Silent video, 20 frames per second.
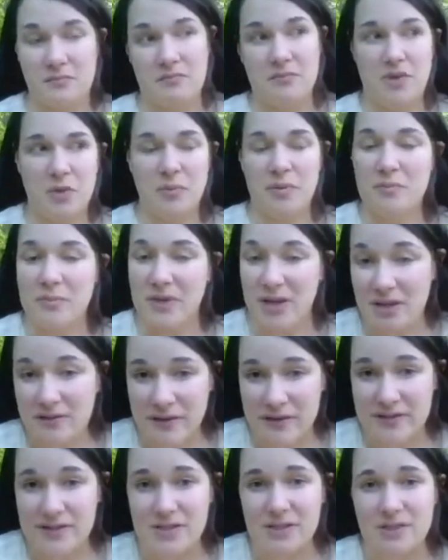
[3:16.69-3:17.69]
you know, been
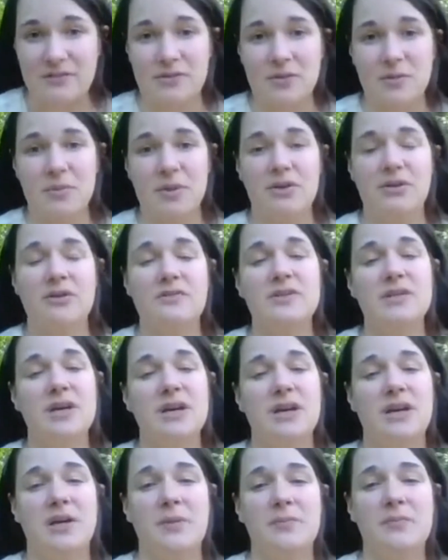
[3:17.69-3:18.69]
manifesting for a period of
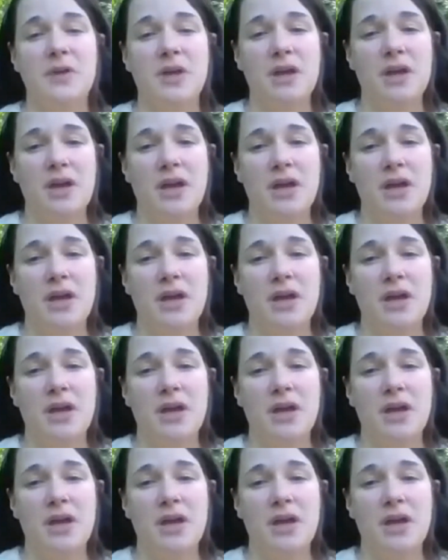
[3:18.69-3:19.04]
time.